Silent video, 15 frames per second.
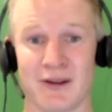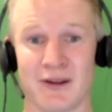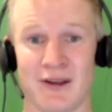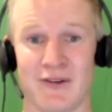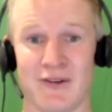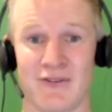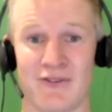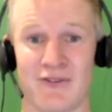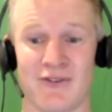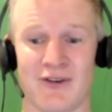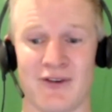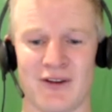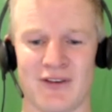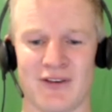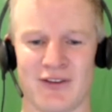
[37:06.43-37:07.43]
if
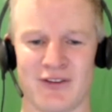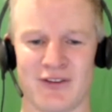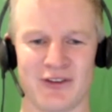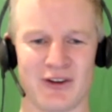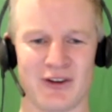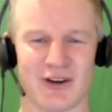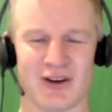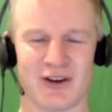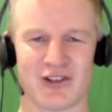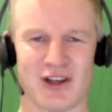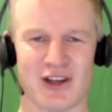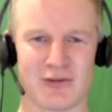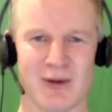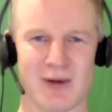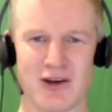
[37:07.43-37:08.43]
a test is not going to
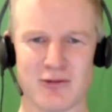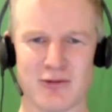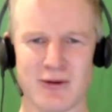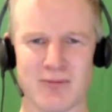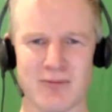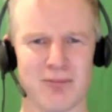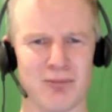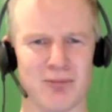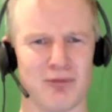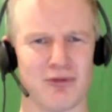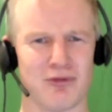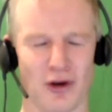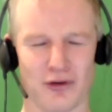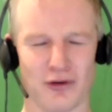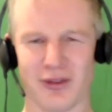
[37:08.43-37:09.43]
change management,
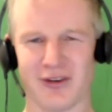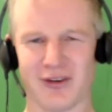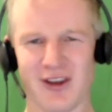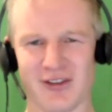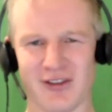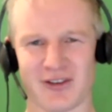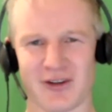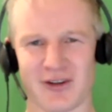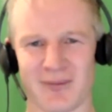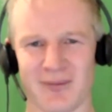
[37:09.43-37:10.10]
don't do the test.